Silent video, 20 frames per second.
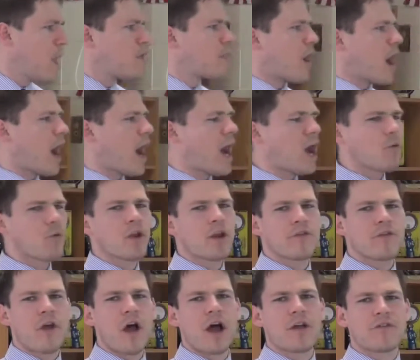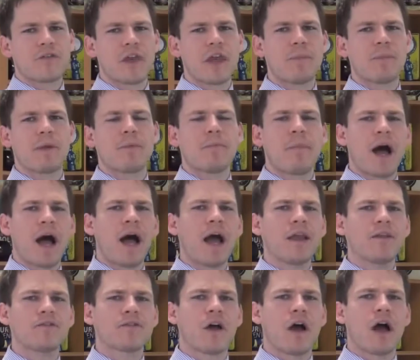The High Renaissance, keep in
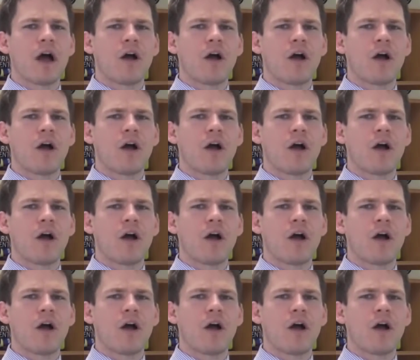mind,